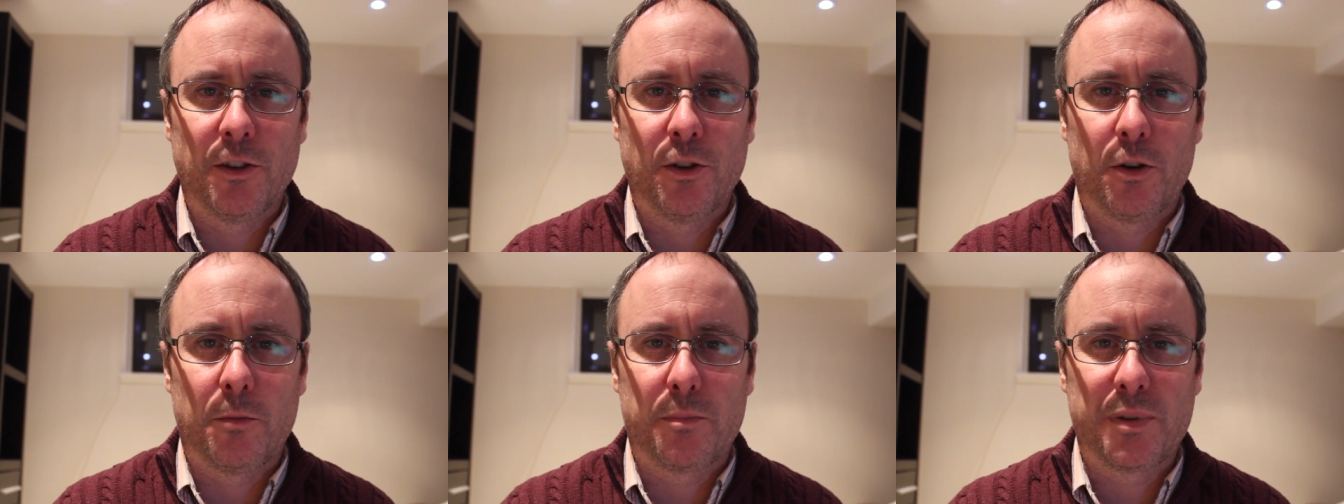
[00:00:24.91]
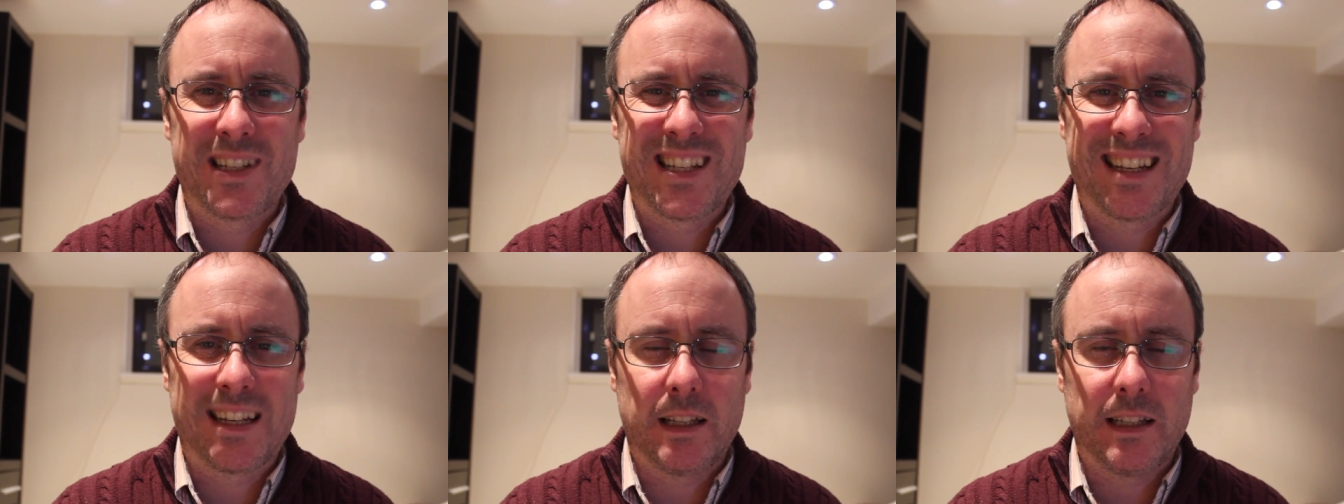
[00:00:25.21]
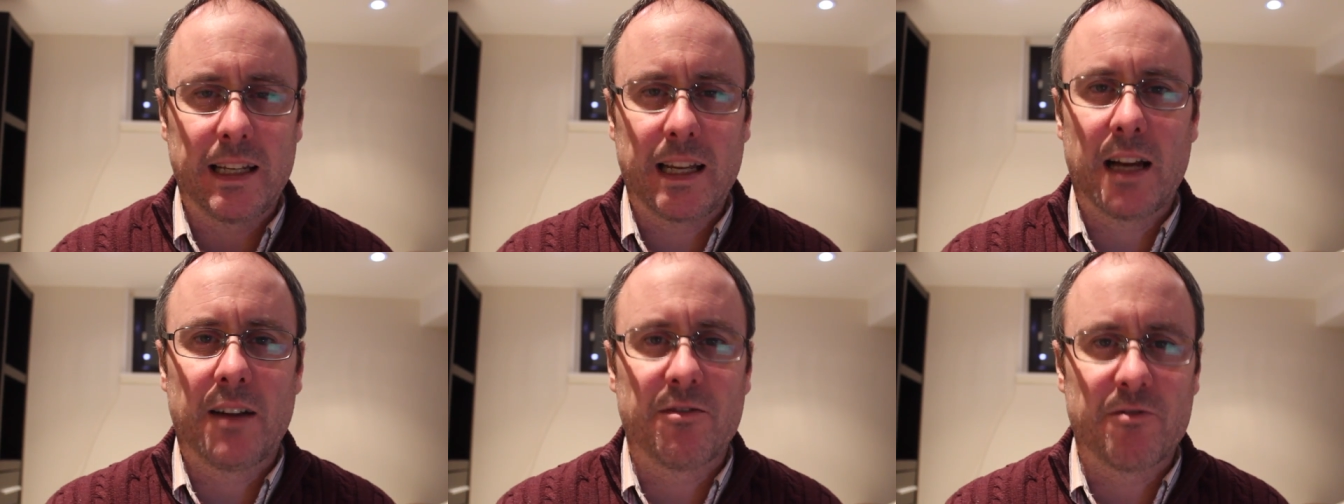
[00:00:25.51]
not
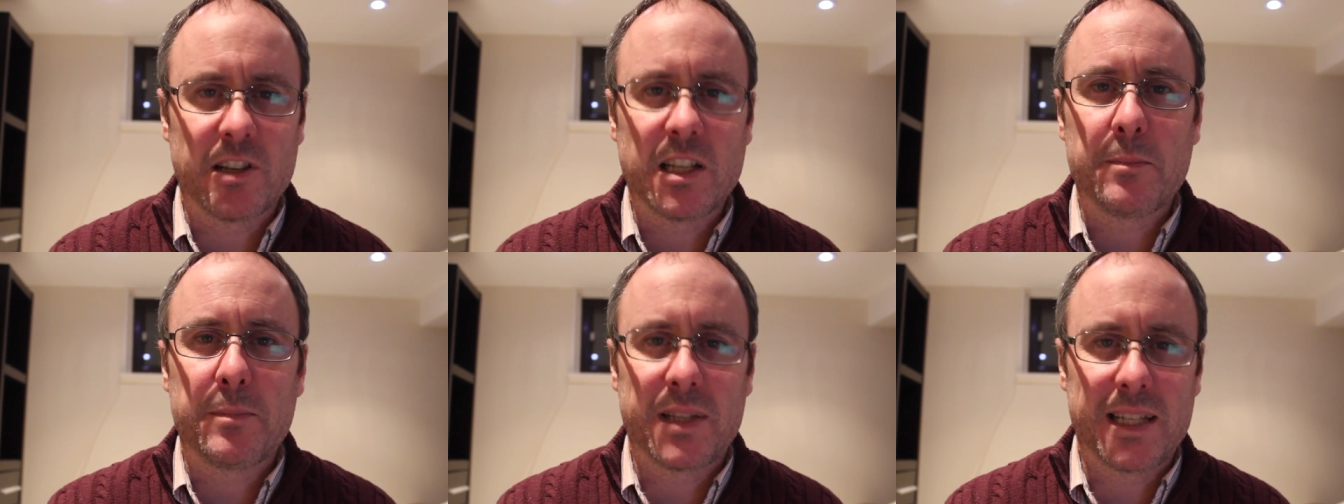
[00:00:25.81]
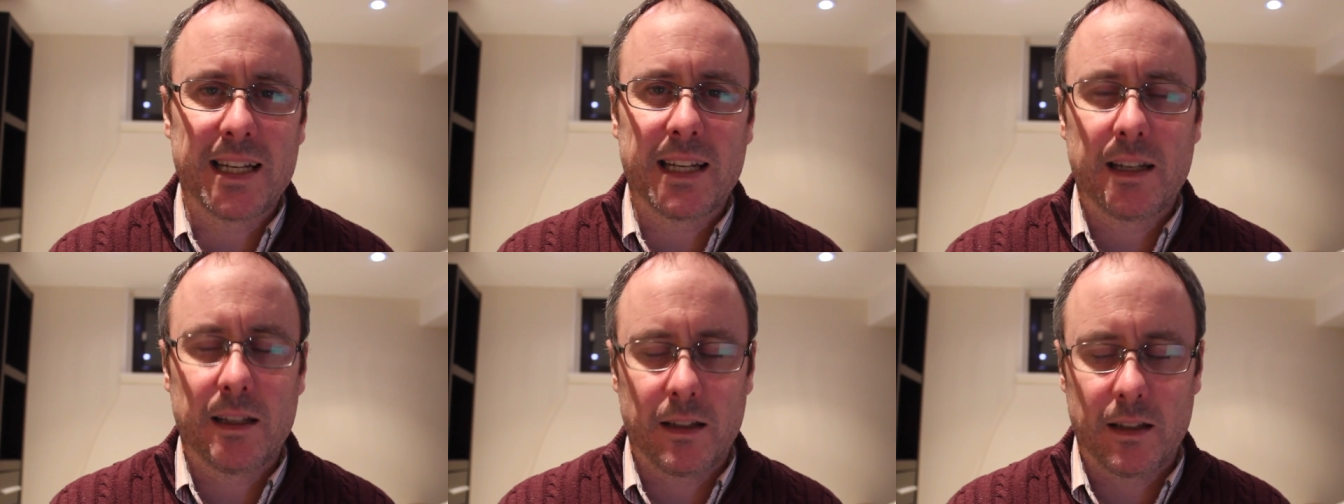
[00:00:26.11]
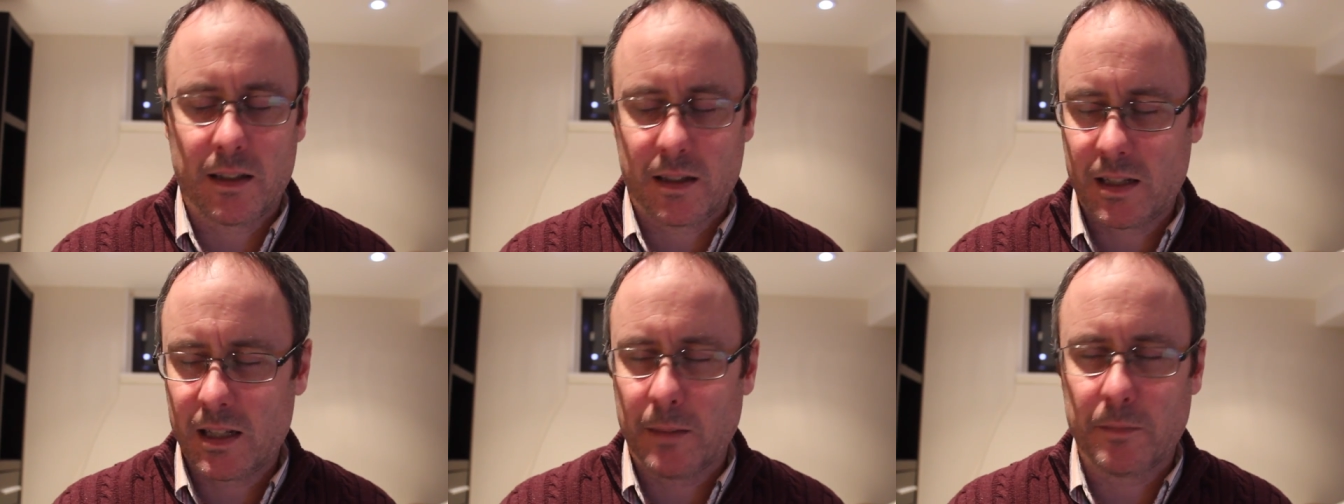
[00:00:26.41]
particularly cover any
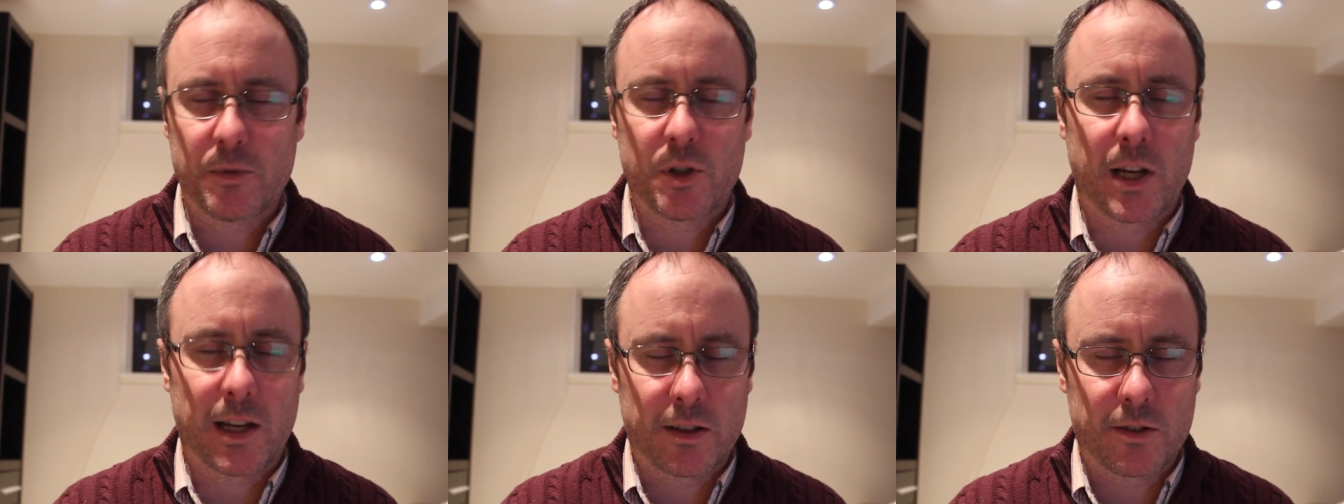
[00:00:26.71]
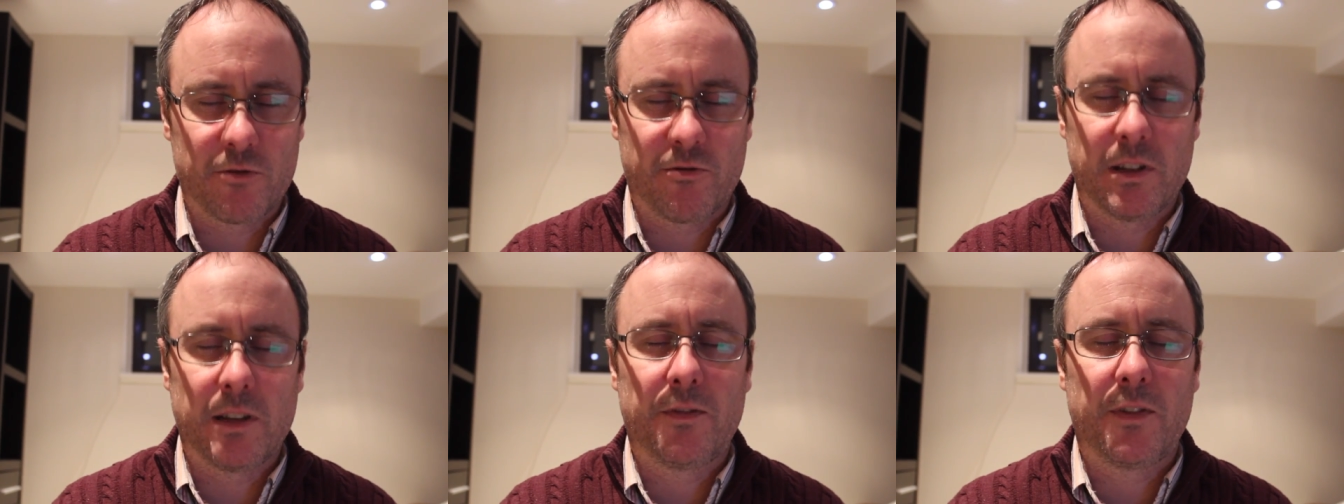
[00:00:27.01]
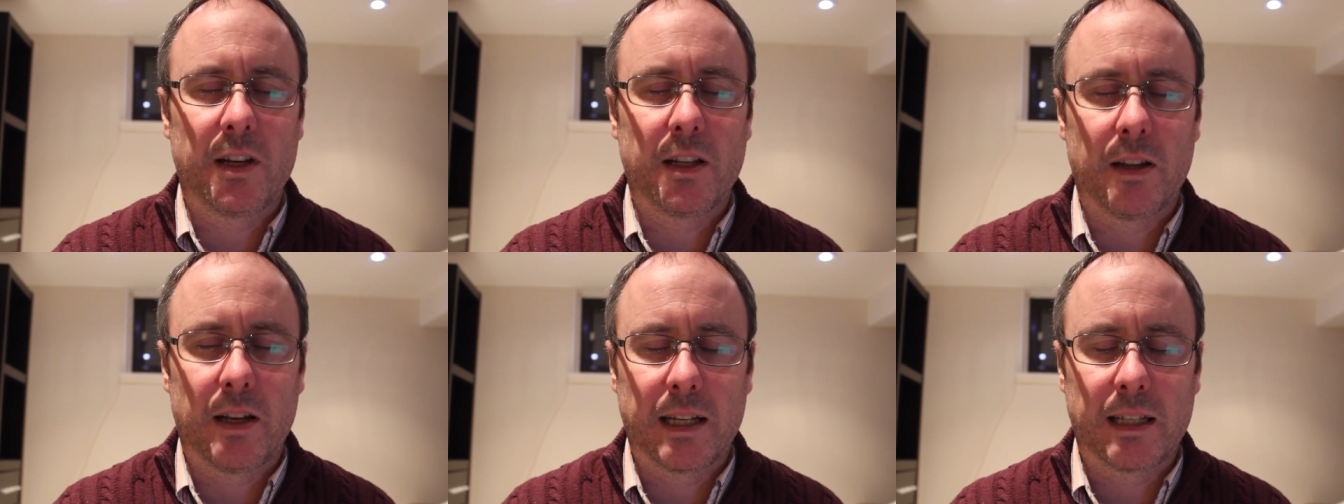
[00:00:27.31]
particular subject or
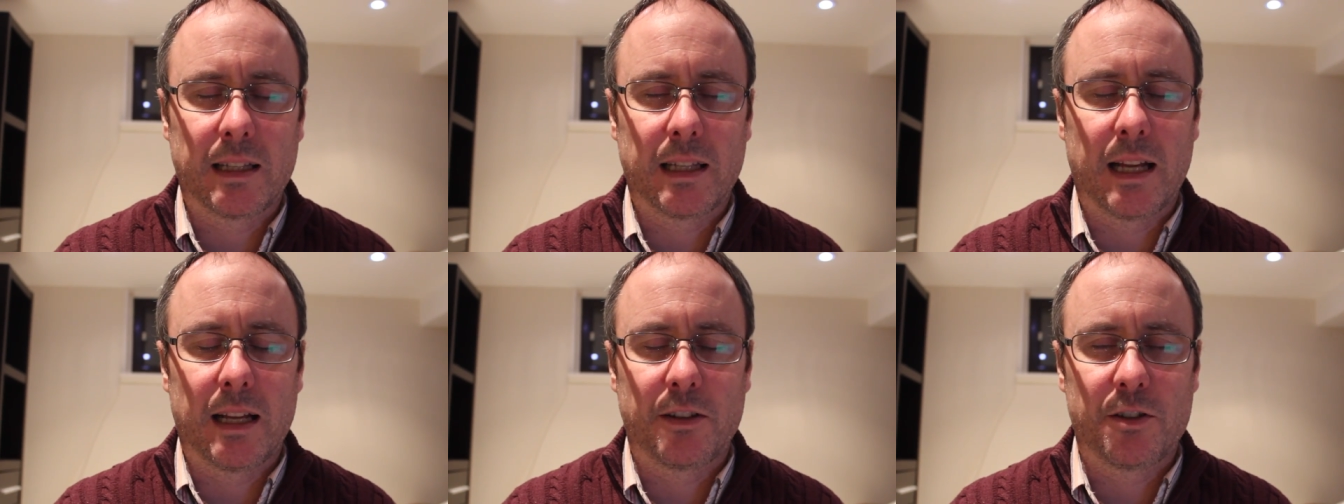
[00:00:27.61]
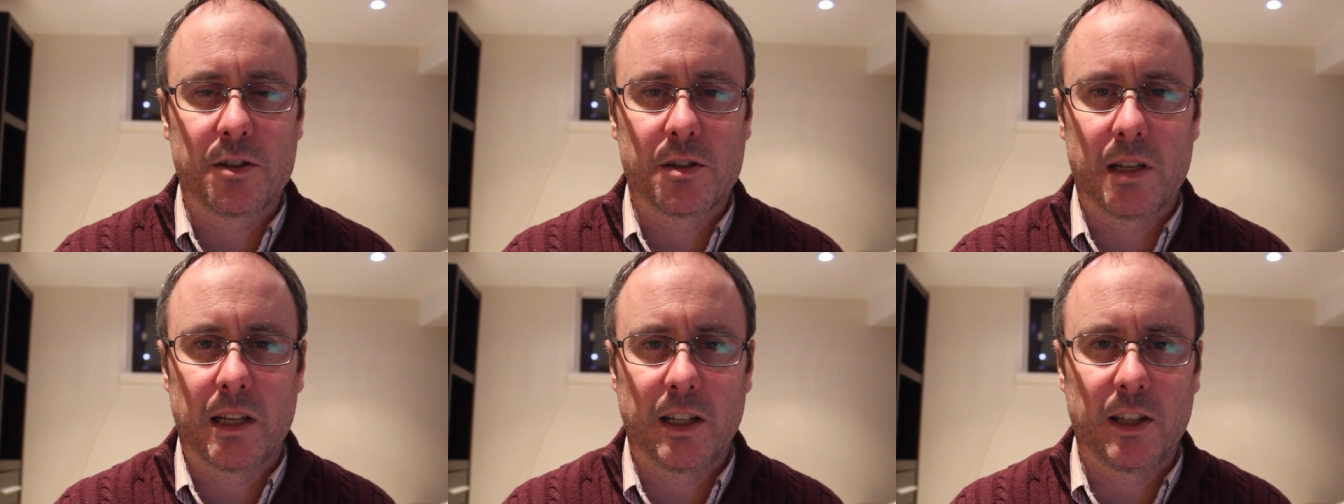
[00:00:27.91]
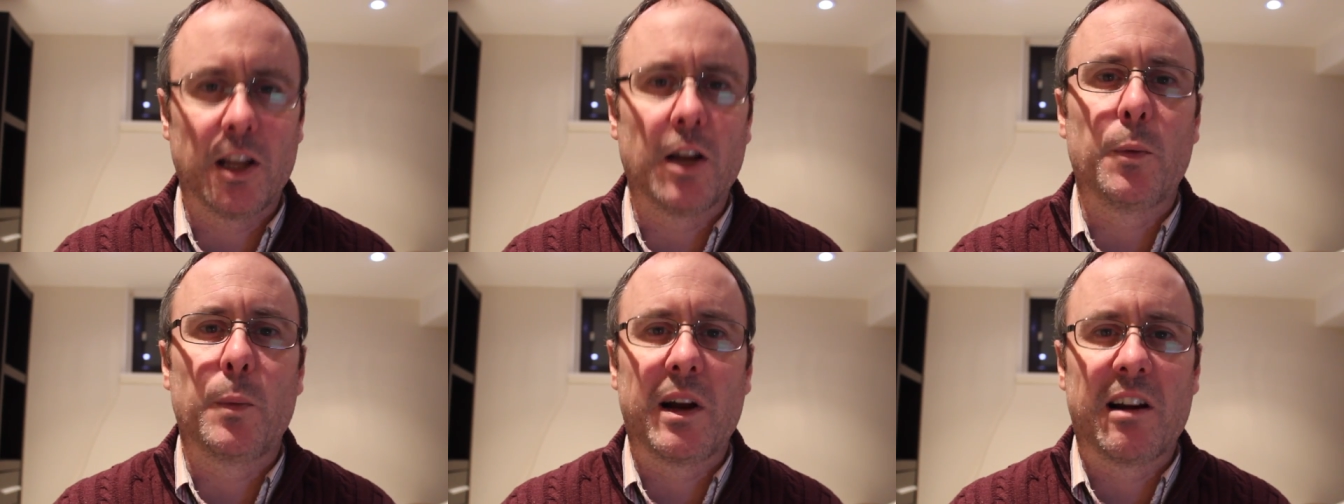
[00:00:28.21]
anything like that just let
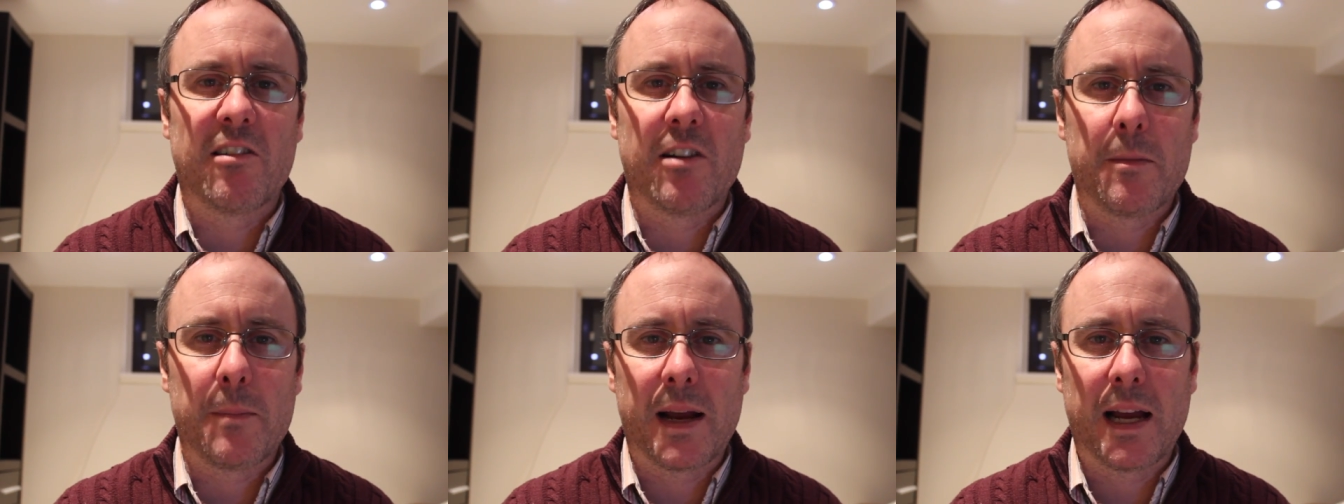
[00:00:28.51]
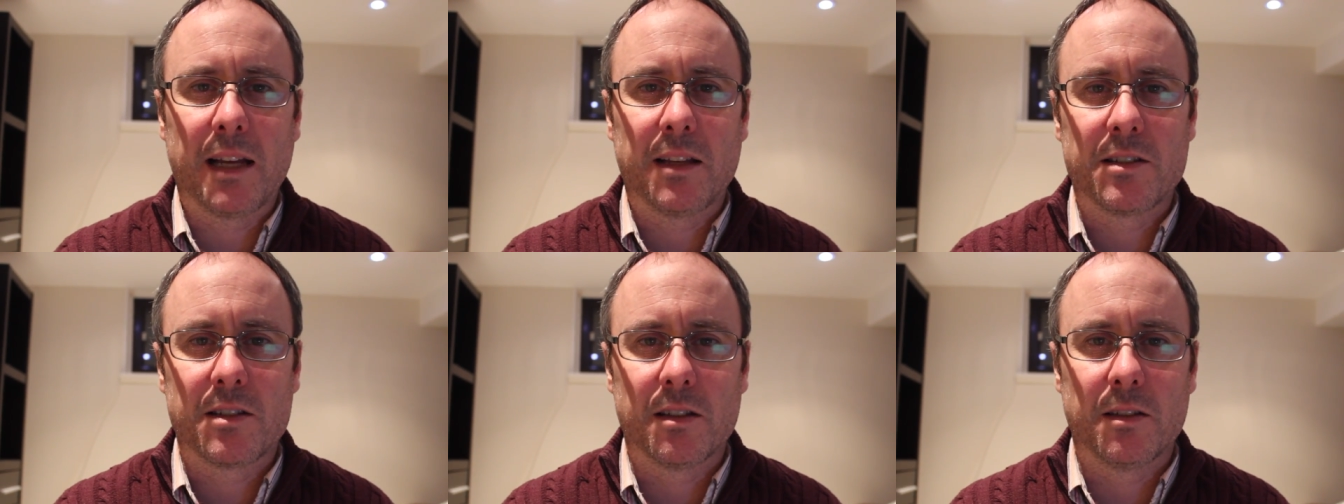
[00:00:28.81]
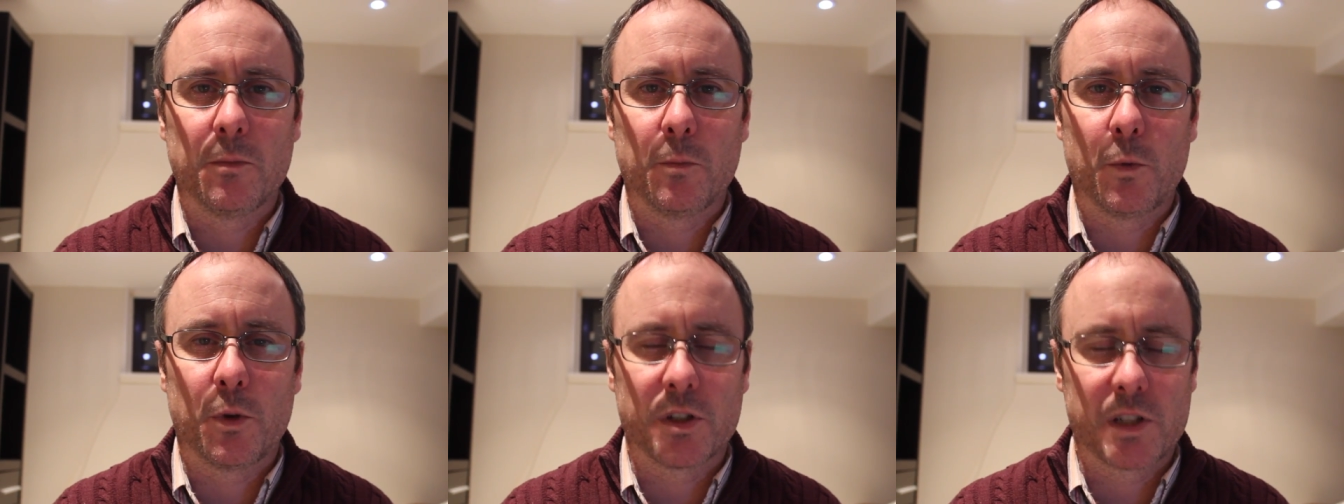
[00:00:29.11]
you know where I'm at
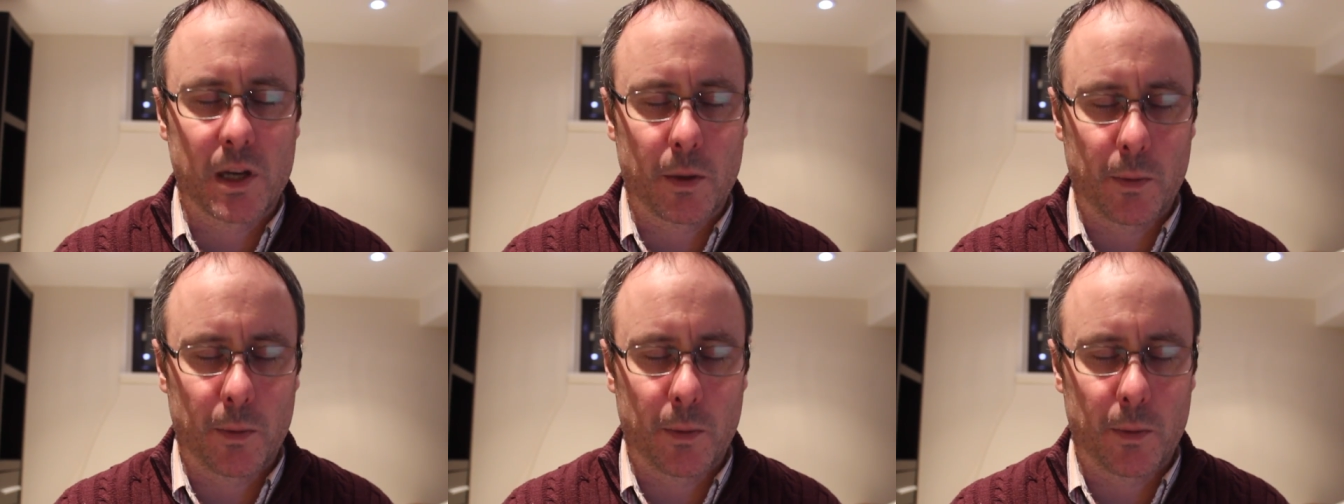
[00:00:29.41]
and what's